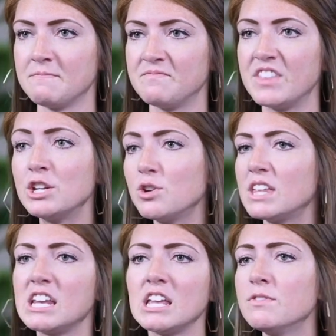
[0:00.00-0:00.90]
They knew
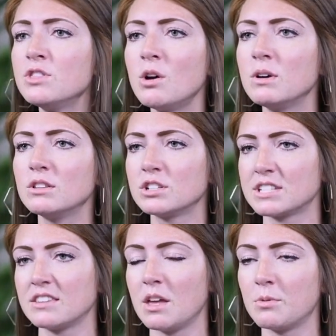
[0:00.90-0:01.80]
that even though it looked
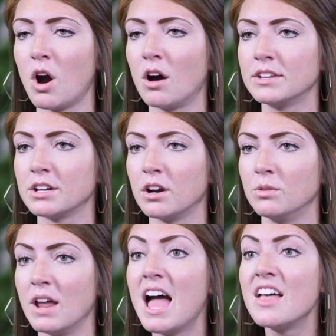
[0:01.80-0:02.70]
like they were on their own,
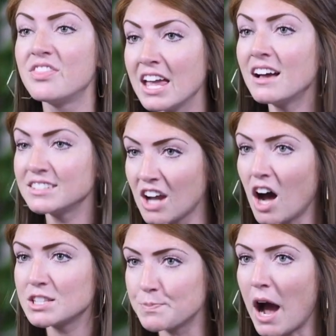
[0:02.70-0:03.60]
they had
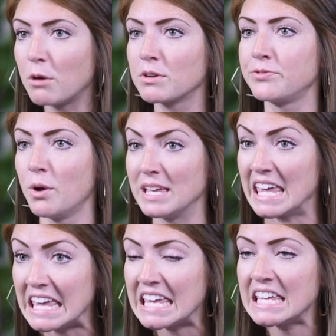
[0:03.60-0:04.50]
God's power flowing
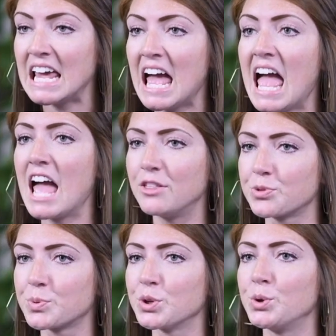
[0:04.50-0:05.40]
in and
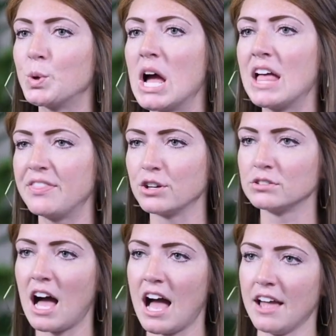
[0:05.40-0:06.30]
through their
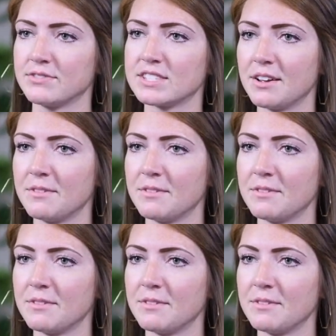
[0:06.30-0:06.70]
lives.